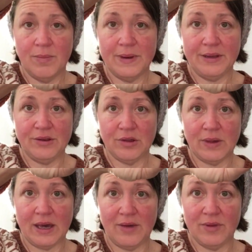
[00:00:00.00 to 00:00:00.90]
But I do
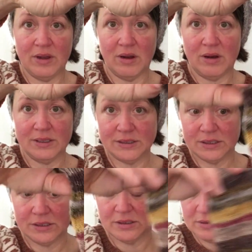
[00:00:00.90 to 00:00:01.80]
have it on
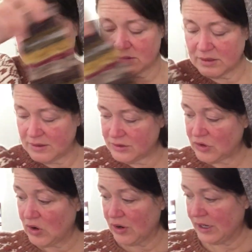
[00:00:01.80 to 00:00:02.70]

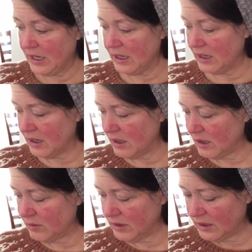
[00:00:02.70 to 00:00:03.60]
Targhee, I
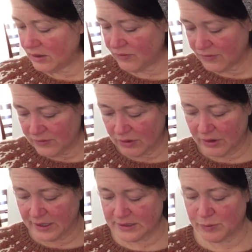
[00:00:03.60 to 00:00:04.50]
believe,
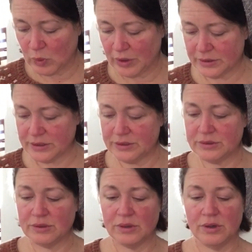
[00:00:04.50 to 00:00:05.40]
Targhee Sport,
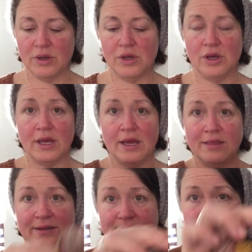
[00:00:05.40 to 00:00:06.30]
and
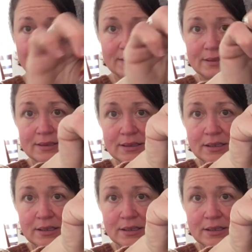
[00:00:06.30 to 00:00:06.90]
that's this